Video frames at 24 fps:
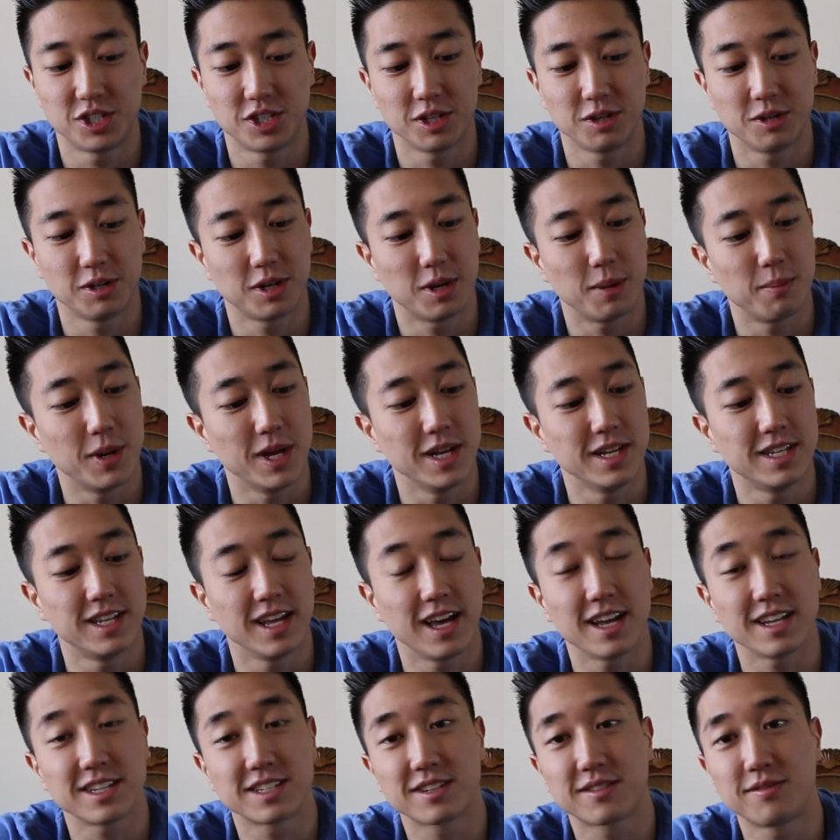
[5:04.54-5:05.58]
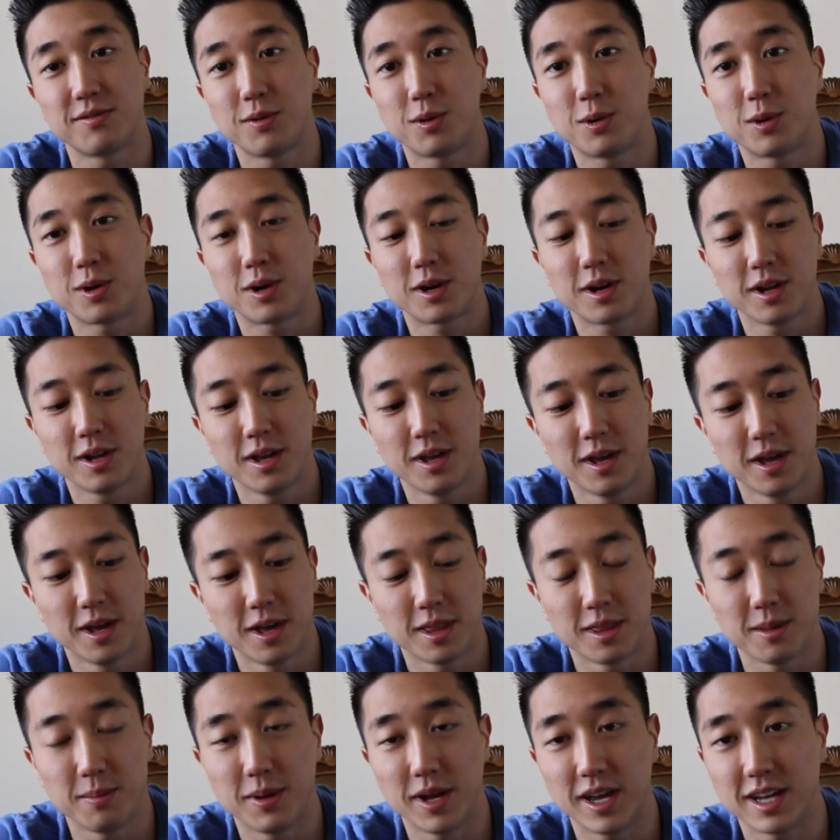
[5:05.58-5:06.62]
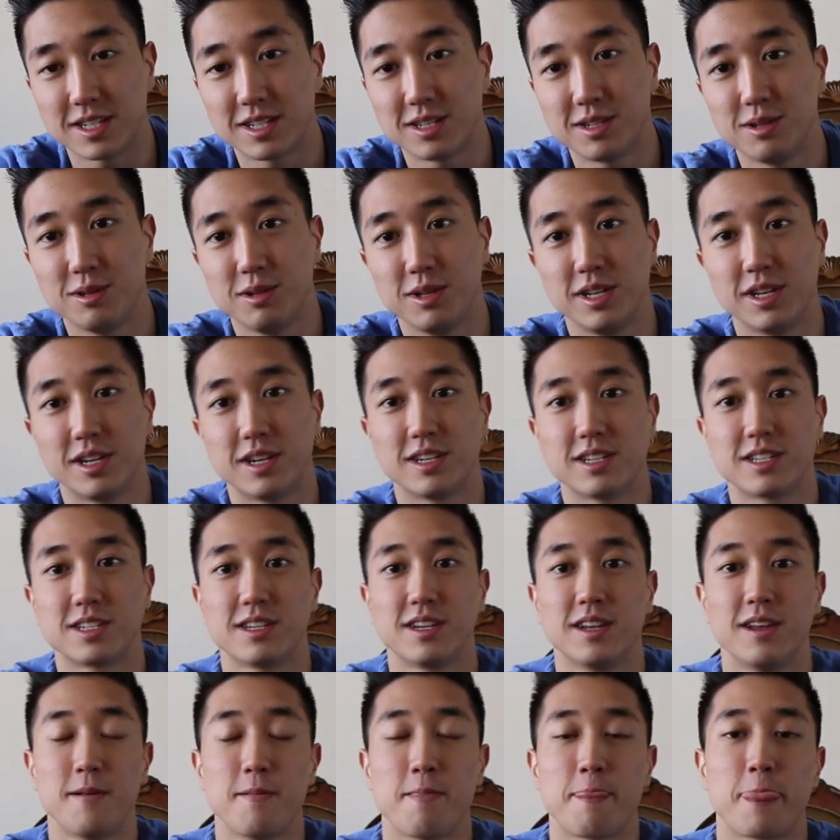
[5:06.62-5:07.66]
chilling on my desk for the past 2 years.